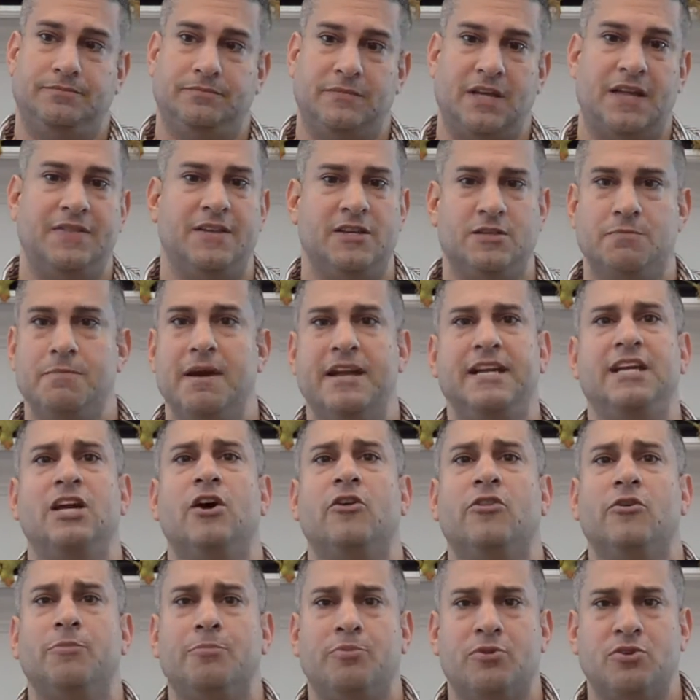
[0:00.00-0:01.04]
And there's many
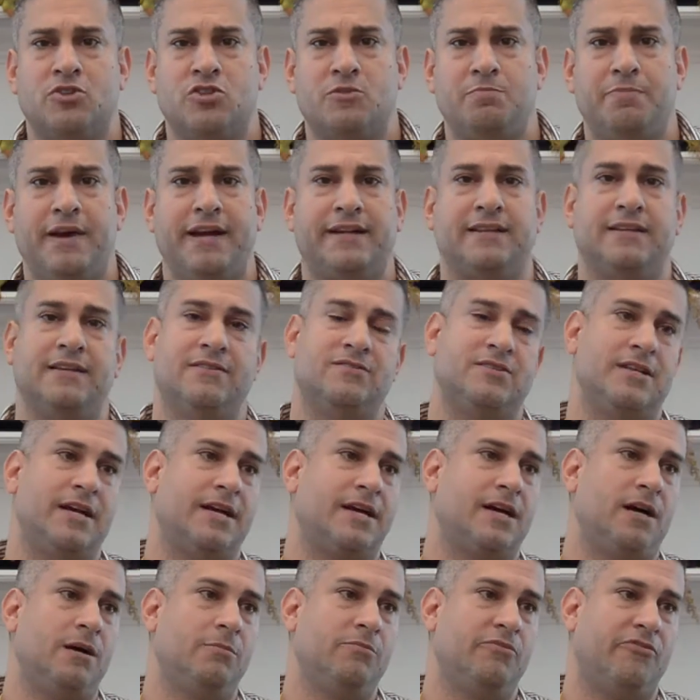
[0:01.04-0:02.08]
other perspectives
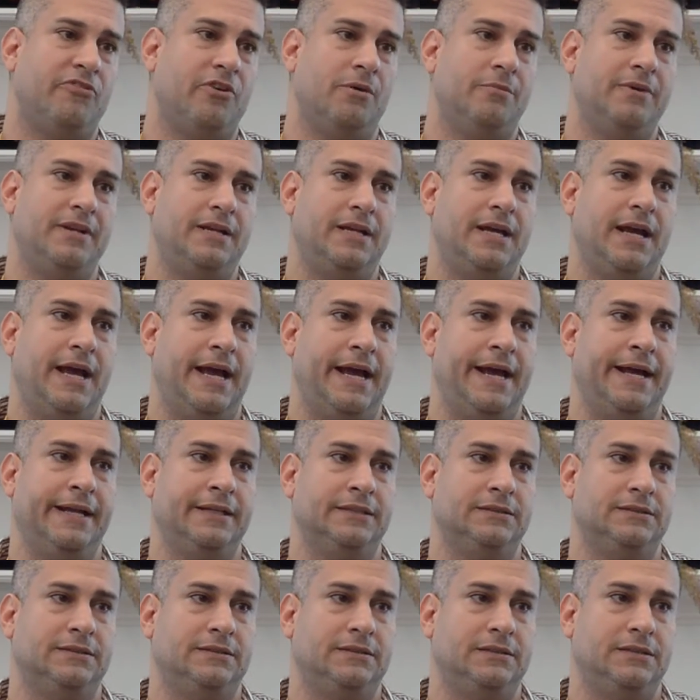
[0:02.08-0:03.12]
that come from it.
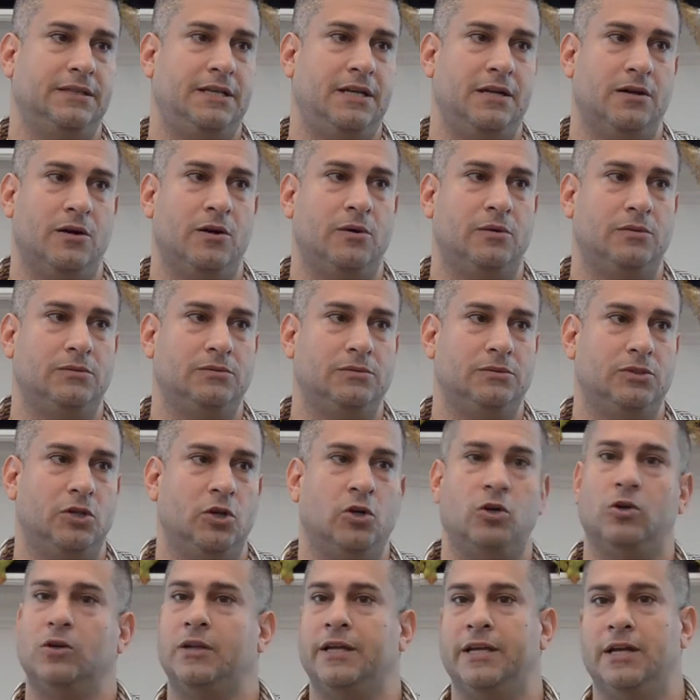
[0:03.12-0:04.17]
And,
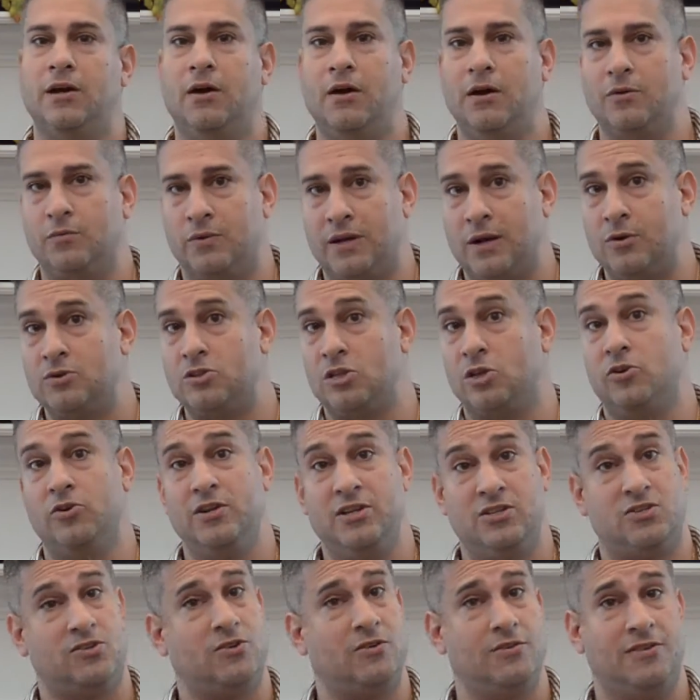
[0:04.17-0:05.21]
early on when I was
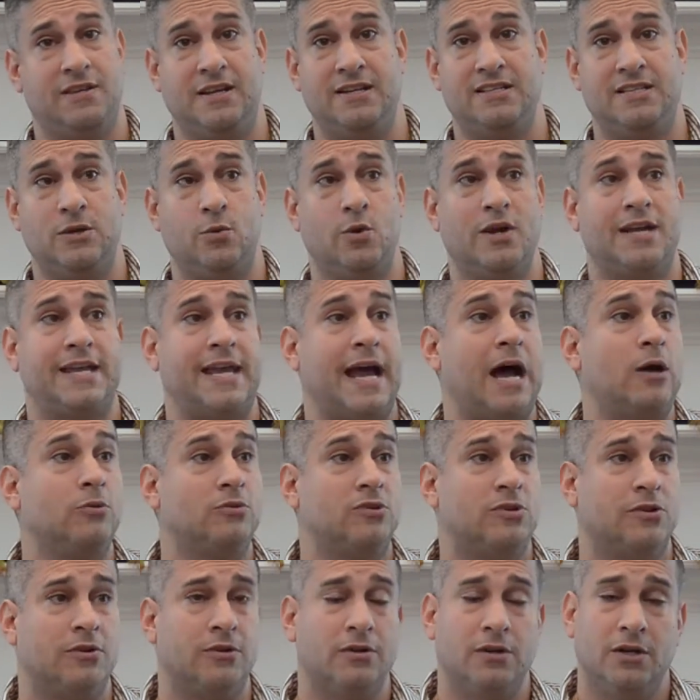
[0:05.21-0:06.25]
learning certain things, they were
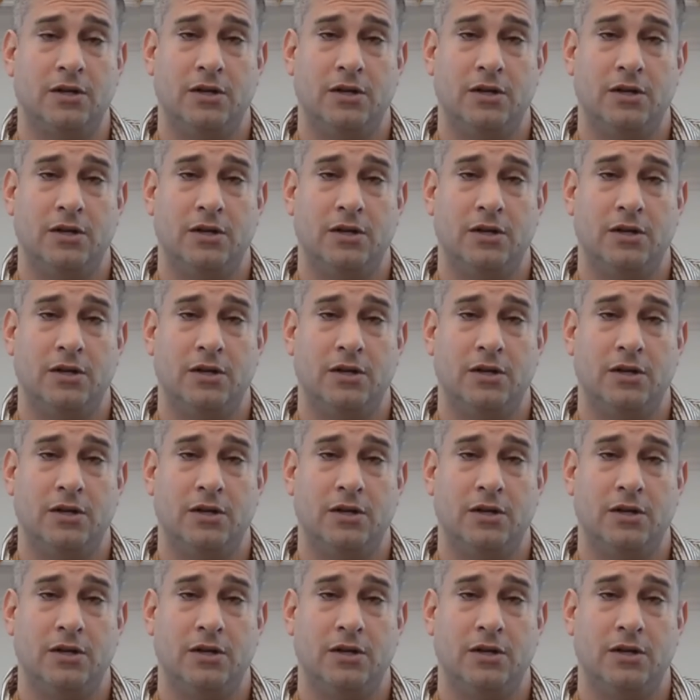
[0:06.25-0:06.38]
counter